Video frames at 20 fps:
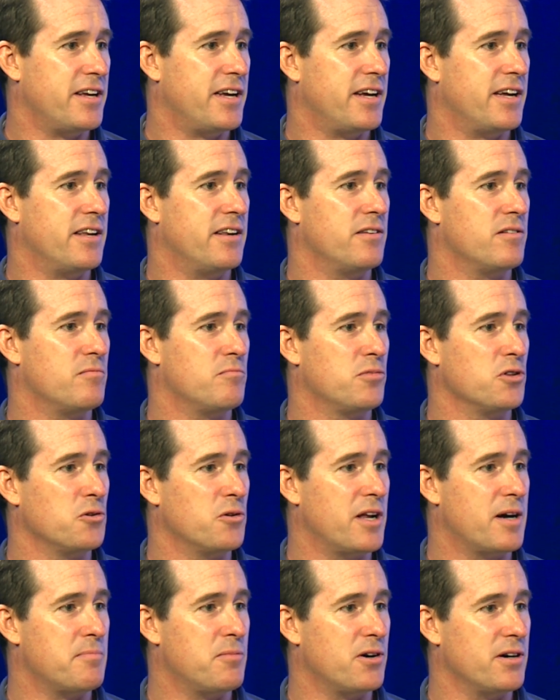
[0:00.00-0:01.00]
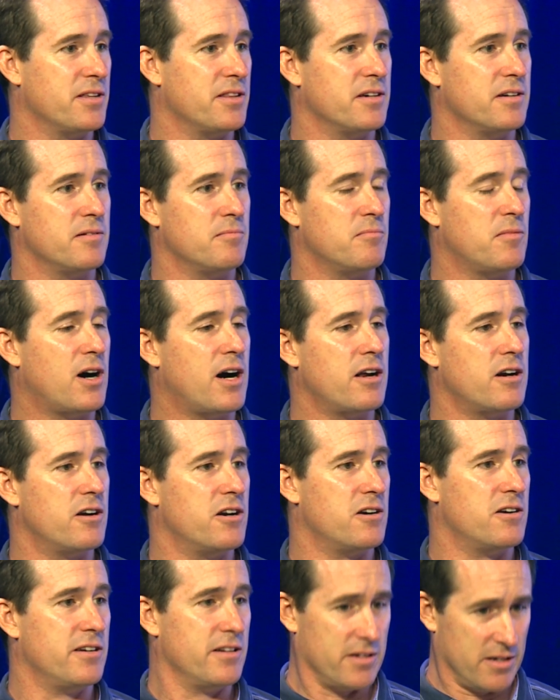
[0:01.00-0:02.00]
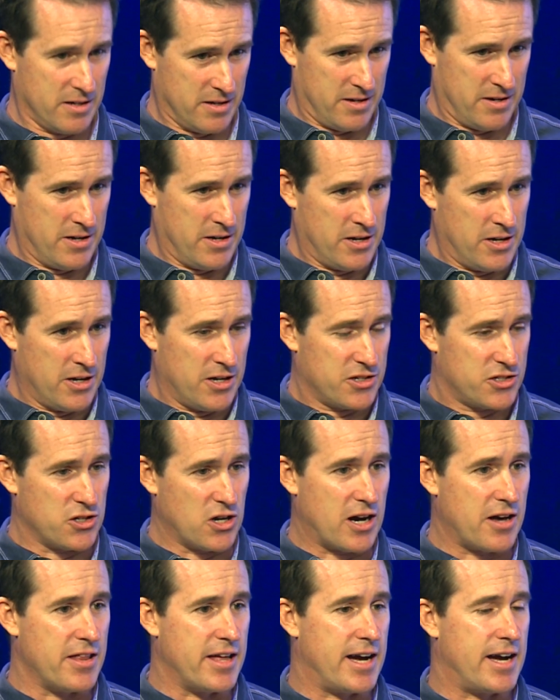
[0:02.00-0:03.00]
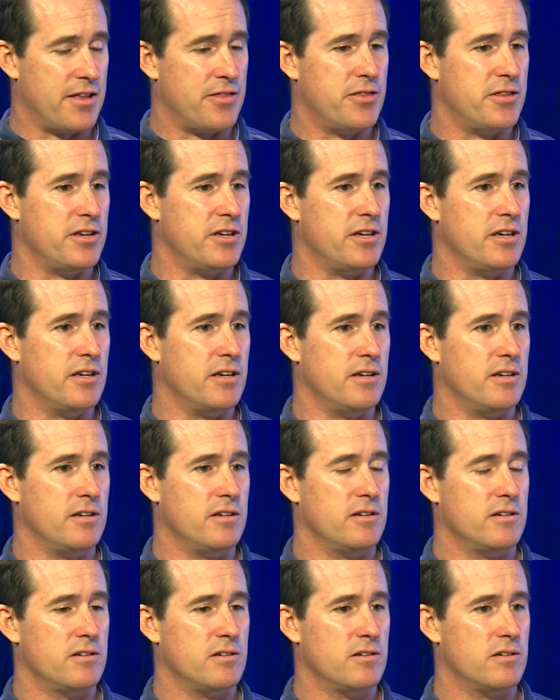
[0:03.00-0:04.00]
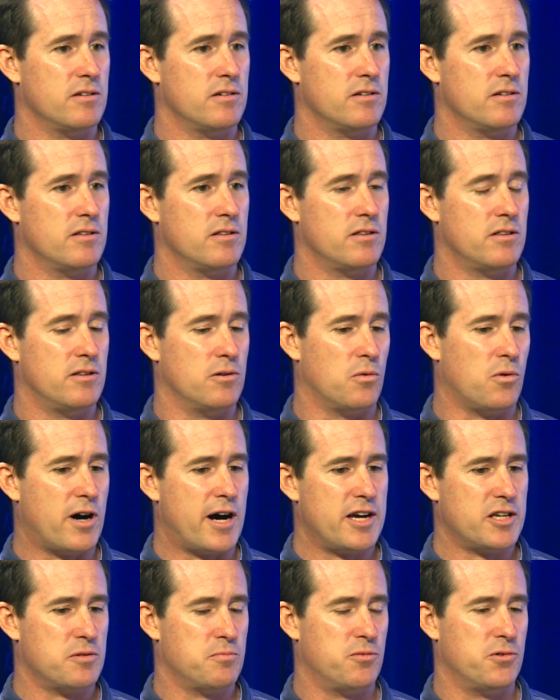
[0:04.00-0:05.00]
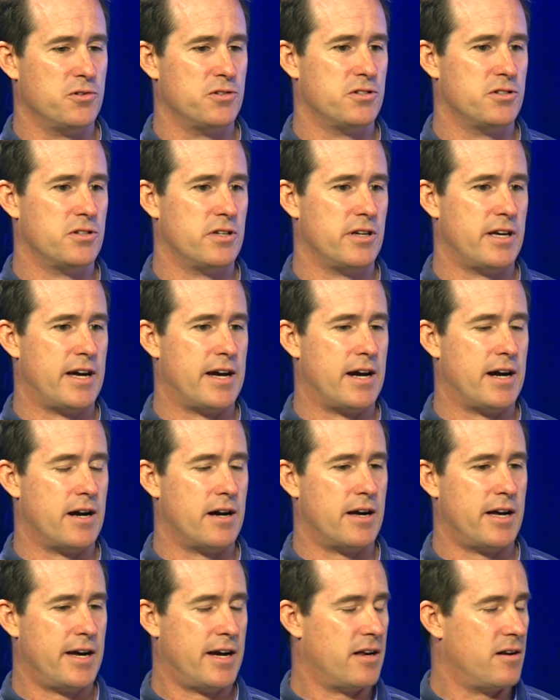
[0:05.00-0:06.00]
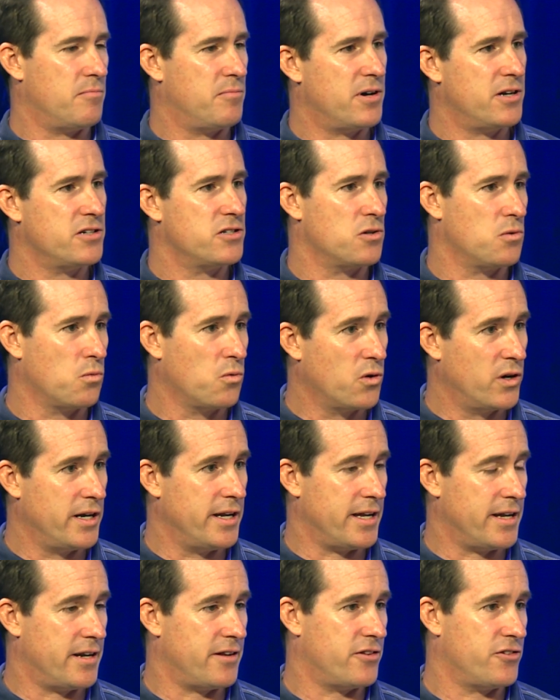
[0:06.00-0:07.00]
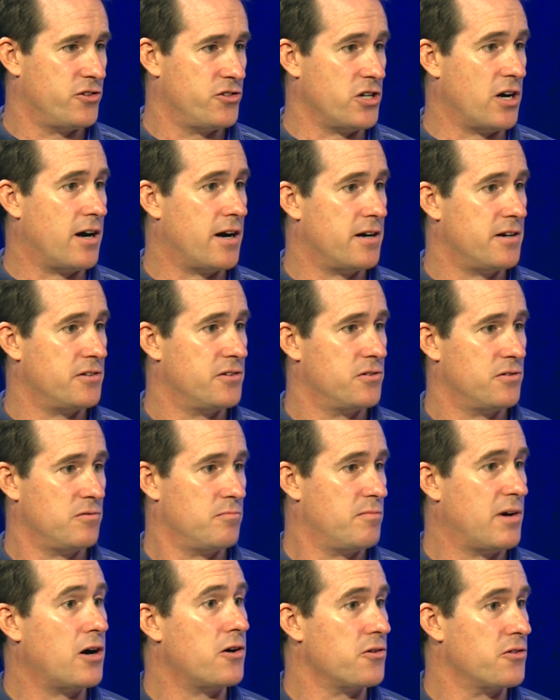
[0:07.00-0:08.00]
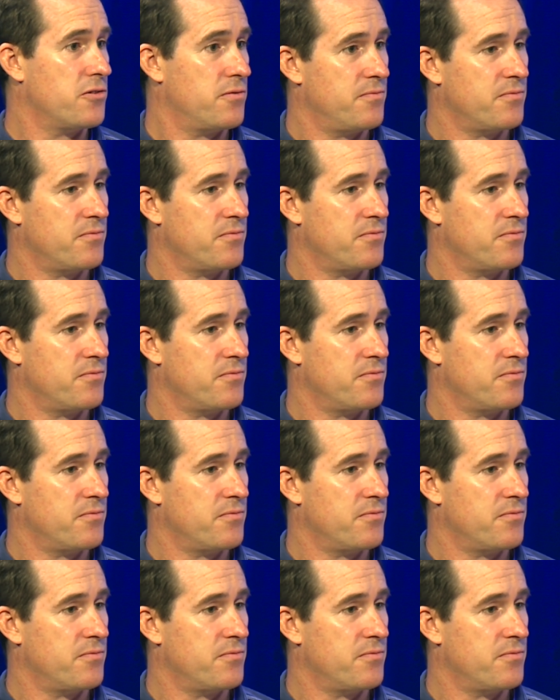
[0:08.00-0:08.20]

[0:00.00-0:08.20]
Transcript: and blew it up on the monitor, and saw that the wasp had a bunch of wood in its jaws or mouth,